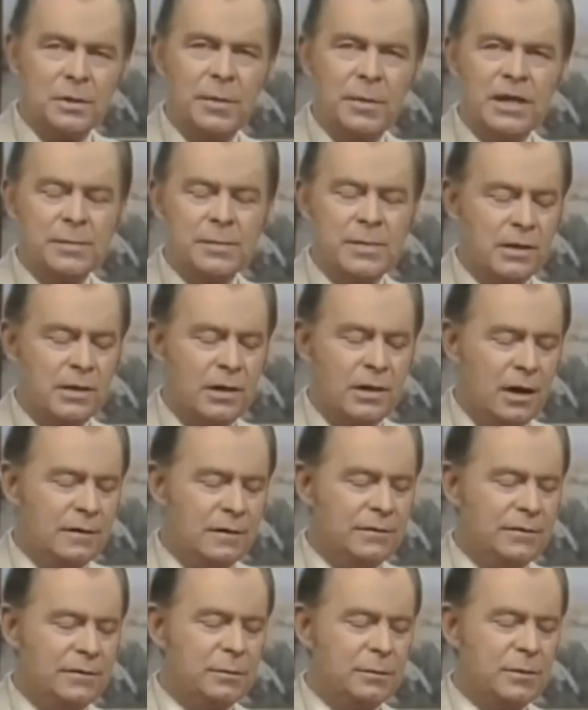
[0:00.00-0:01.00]
Mr.
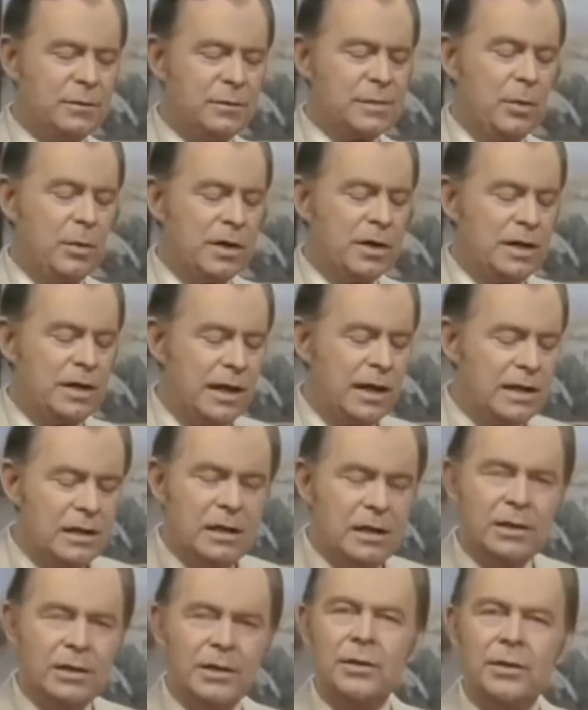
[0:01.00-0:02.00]
Bezmenov was born in
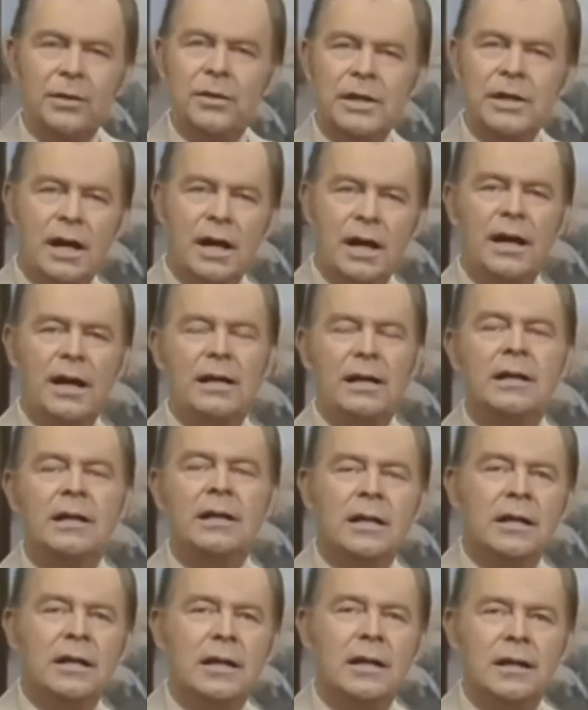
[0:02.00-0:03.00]

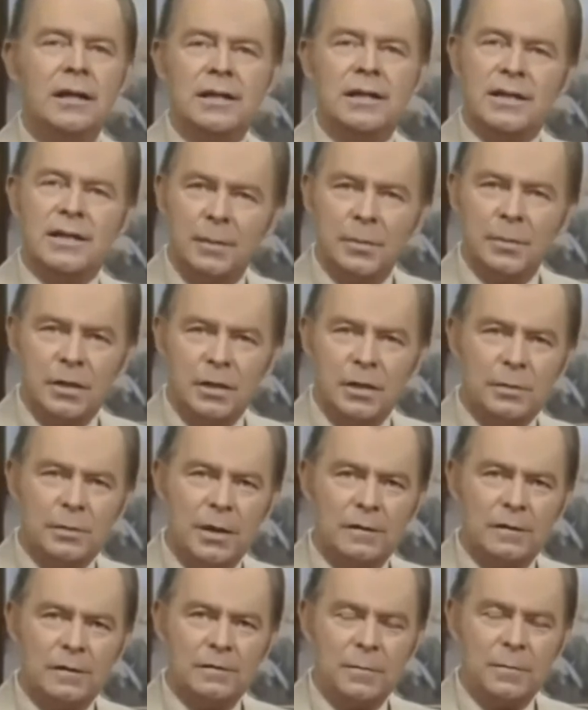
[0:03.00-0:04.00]
1939 in a
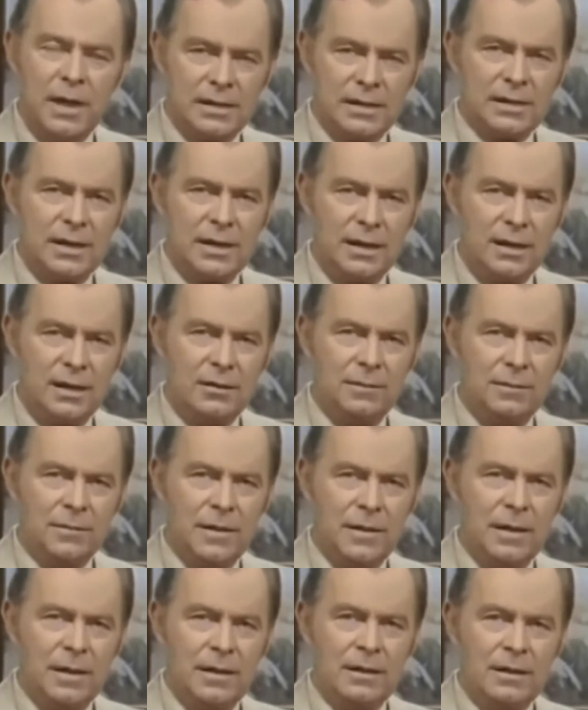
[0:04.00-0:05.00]
suburb of Moscow.
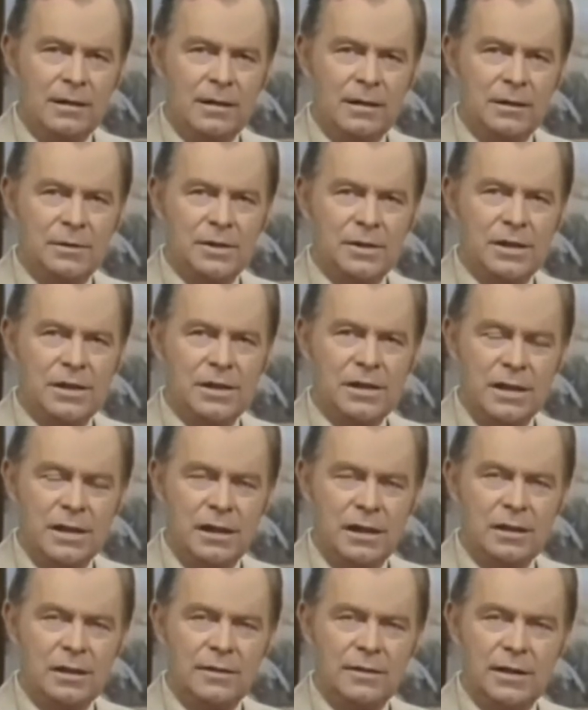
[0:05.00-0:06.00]
He was the
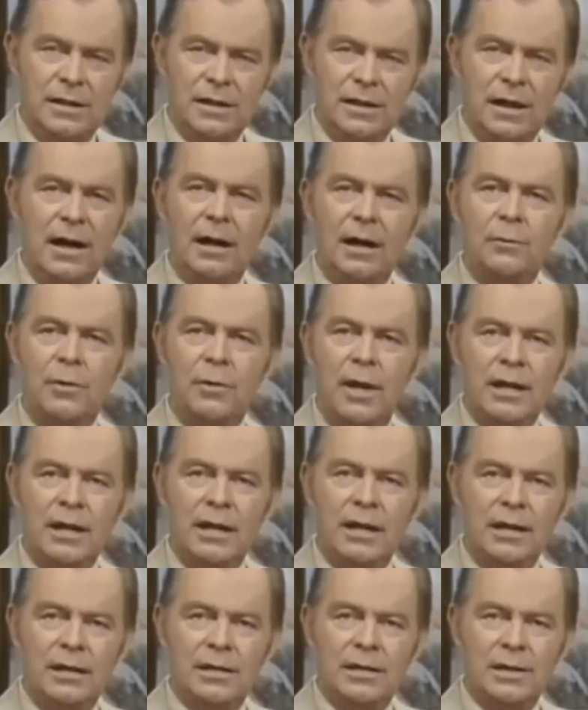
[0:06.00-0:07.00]
son of a high
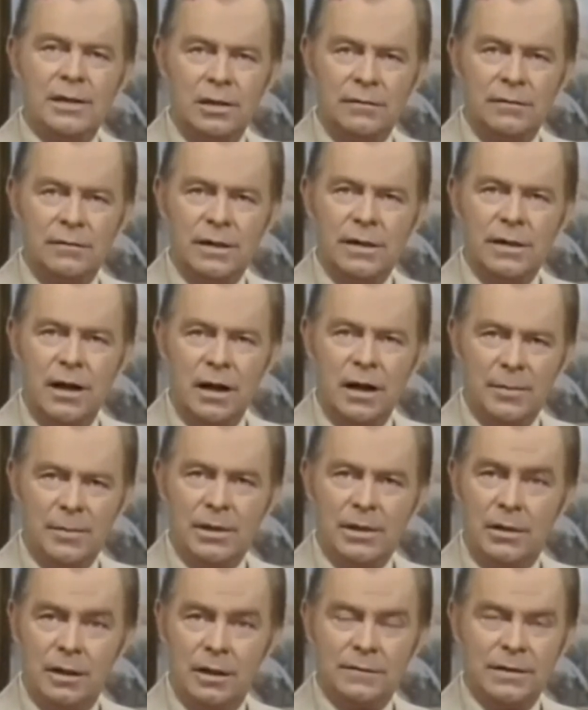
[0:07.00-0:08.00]
ranking Soviet
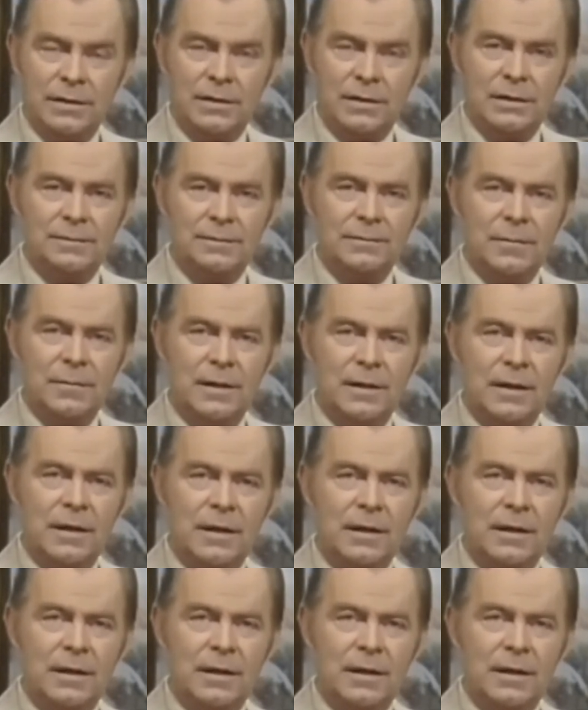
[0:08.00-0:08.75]
Army officer.